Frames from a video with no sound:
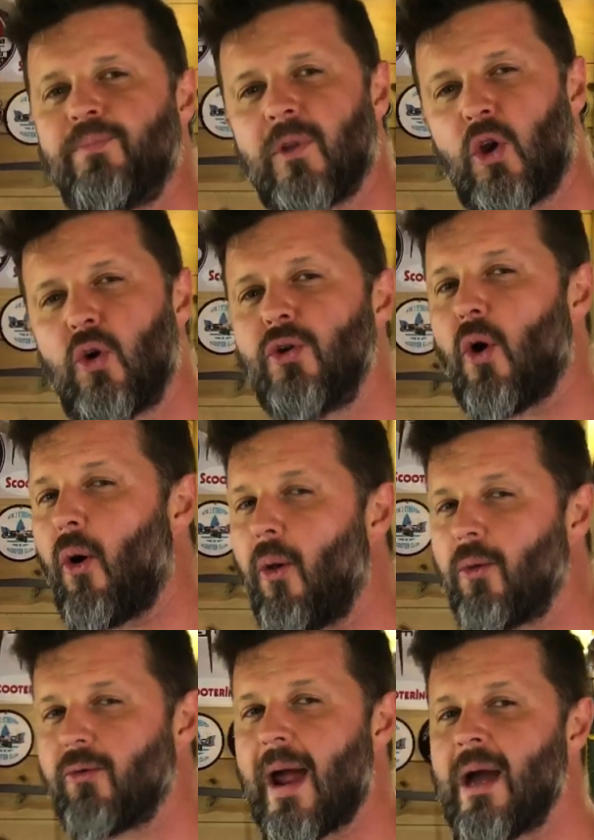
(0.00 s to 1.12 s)
good
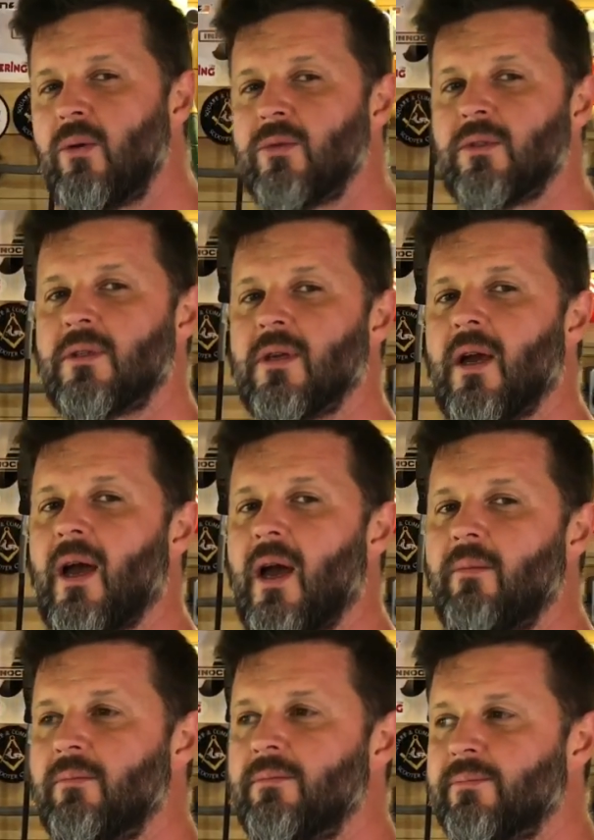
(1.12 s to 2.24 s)
all-round
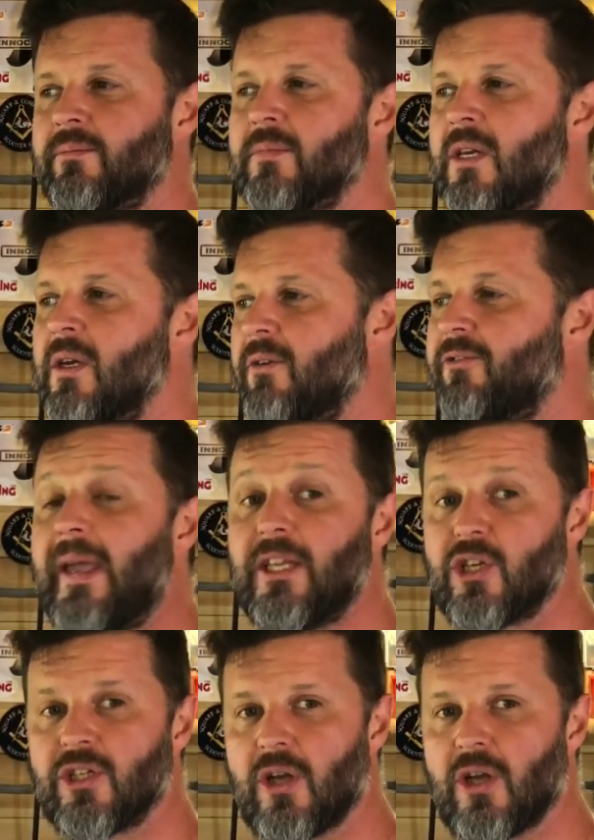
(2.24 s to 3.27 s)
features